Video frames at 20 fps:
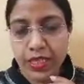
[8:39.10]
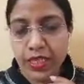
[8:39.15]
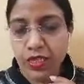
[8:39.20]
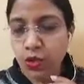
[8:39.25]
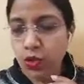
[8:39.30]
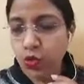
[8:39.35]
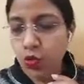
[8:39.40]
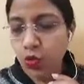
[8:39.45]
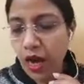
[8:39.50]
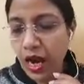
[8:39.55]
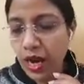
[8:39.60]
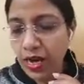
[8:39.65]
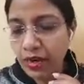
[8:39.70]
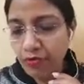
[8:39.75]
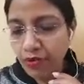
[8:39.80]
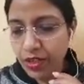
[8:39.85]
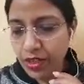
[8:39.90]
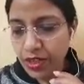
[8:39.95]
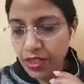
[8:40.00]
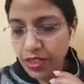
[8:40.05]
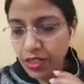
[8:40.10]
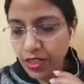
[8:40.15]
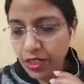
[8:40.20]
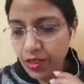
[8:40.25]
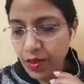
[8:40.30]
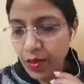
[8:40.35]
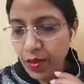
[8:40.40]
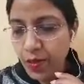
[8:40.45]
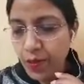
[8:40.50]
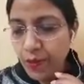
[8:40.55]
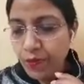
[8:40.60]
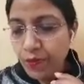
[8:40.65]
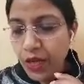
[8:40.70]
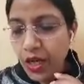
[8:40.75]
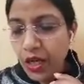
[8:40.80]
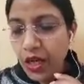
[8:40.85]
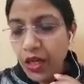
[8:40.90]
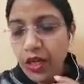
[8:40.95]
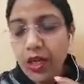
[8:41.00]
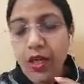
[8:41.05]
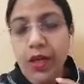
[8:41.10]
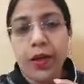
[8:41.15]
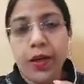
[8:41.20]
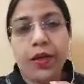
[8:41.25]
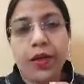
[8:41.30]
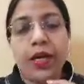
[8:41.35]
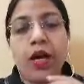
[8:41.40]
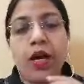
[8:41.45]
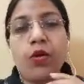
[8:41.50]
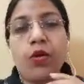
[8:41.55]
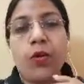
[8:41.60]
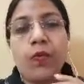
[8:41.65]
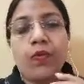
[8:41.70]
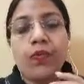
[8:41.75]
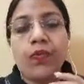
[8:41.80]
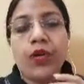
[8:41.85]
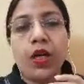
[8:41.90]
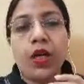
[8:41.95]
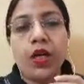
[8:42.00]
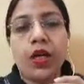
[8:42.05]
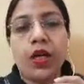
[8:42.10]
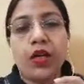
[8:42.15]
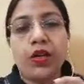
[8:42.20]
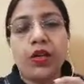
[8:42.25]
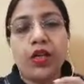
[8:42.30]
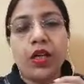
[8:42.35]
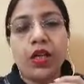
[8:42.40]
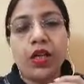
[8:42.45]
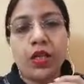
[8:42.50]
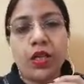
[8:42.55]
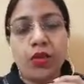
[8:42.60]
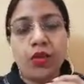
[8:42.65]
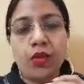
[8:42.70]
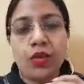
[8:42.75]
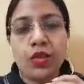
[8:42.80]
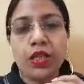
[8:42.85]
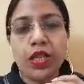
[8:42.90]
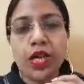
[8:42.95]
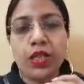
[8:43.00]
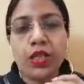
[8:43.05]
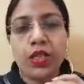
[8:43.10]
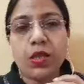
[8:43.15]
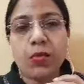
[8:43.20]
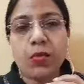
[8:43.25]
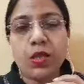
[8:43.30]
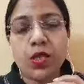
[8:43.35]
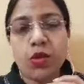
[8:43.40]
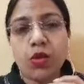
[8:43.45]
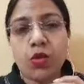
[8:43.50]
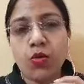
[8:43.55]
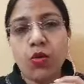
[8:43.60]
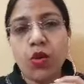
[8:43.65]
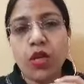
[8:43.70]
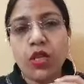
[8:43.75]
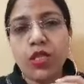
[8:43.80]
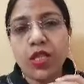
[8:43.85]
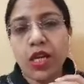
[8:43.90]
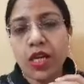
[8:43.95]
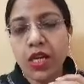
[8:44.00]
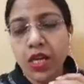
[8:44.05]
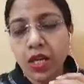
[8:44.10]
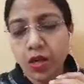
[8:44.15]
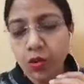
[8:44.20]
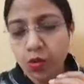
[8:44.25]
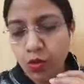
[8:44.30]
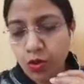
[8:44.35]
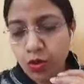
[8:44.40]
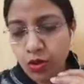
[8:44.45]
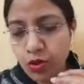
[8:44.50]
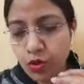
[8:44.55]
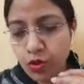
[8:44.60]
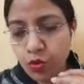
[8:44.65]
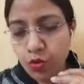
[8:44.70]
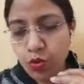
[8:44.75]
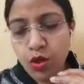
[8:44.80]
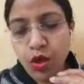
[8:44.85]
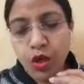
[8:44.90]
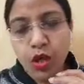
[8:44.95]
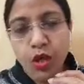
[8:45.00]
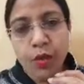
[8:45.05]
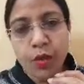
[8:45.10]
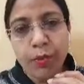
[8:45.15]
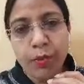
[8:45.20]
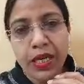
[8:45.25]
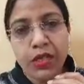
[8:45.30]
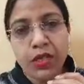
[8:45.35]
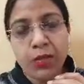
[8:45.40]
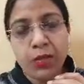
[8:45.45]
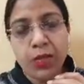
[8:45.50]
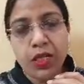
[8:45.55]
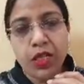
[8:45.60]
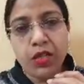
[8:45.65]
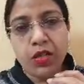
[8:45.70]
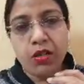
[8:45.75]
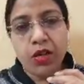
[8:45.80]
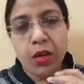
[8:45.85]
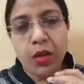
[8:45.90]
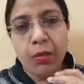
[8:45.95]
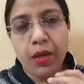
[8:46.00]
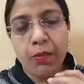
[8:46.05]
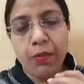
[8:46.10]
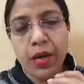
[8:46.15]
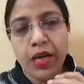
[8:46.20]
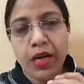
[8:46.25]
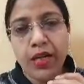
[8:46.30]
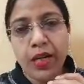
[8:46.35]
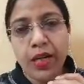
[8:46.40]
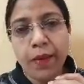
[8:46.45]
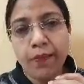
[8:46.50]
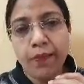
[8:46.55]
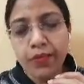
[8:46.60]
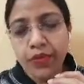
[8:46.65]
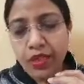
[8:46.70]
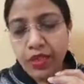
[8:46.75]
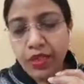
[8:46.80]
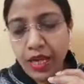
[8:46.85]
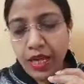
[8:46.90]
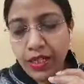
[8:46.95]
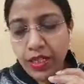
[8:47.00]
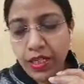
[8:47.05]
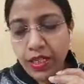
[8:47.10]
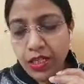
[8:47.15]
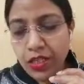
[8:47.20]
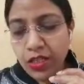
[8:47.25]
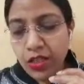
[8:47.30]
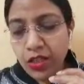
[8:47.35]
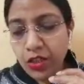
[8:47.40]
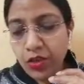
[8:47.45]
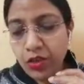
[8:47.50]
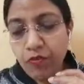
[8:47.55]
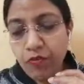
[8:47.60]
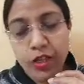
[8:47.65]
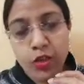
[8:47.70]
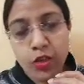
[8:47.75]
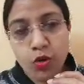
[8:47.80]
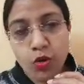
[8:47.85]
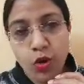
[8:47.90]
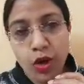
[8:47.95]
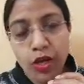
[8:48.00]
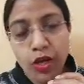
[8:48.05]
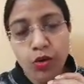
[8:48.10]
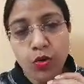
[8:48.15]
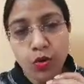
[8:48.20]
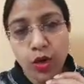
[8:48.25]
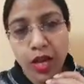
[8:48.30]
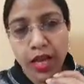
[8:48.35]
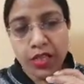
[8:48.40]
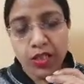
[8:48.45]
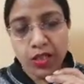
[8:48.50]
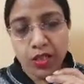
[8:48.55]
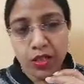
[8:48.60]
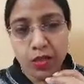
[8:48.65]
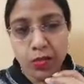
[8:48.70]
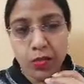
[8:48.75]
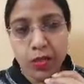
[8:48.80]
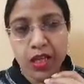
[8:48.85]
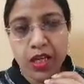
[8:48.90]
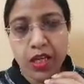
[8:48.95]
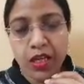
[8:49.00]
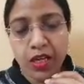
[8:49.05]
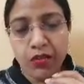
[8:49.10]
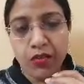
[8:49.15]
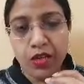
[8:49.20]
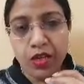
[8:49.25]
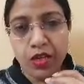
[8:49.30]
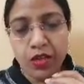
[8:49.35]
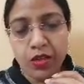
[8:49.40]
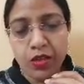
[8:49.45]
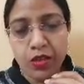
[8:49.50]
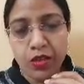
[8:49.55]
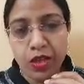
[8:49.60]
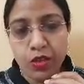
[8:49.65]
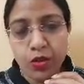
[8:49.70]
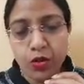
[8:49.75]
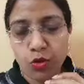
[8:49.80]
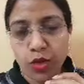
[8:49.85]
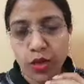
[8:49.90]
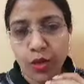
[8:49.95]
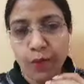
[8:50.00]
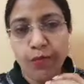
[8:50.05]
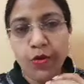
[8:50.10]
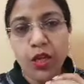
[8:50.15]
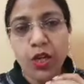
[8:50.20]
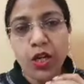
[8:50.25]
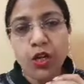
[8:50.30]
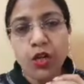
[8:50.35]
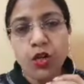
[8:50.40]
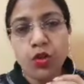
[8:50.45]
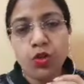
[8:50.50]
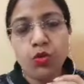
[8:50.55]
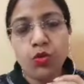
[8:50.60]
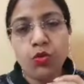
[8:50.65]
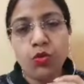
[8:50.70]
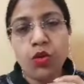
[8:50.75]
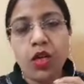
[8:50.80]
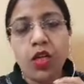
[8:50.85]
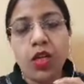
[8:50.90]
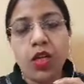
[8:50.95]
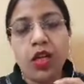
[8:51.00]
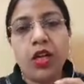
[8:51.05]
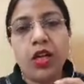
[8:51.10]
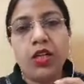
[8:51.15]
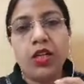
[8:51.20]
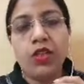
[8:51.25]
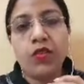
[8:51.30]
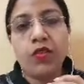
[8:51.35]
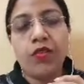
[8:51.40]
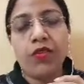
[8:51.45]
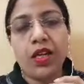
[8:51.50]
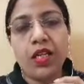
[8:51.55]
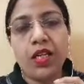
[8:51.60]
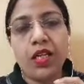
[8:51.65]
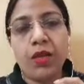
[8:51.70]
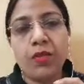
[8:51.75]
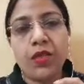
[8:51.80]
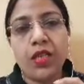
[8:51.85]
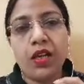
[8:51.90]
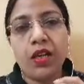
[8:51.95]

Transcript: eyewitnesses. Now the accused, that is Mr. Sohan Singh, he goes to meet Mr. Raman Pandey, that is the defense lawyer who has been given to him to defend himself,